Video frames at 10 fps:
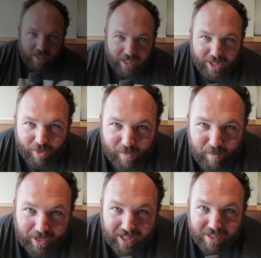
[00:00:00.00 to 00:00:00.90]
Hello,
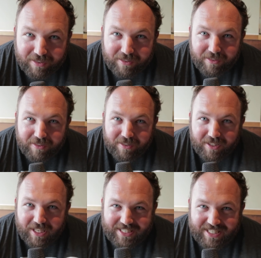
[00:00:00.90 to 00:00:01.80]
everybody.
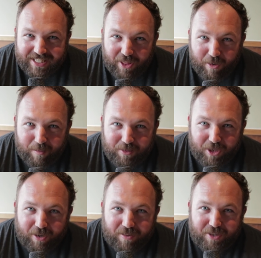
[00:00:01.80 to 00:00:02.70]
This is another
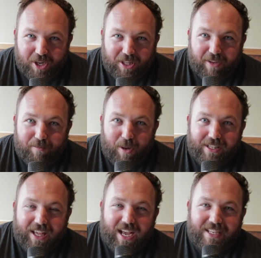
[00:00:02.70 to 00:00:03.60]
episode of the Jugglife
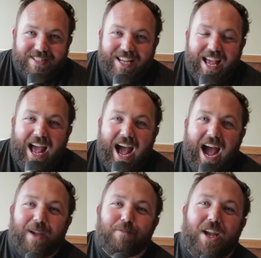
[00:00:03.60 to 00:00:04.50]
Podcast.
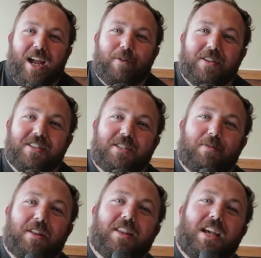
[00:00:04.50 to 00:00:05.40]
I'm Chad Wesley
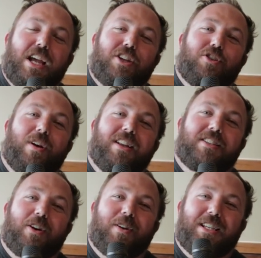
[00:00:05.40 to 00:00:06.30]
Smith, joined
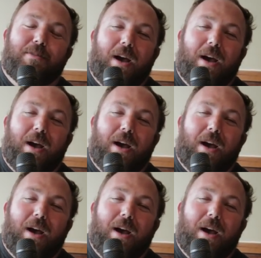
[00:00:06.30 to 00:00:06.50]
as always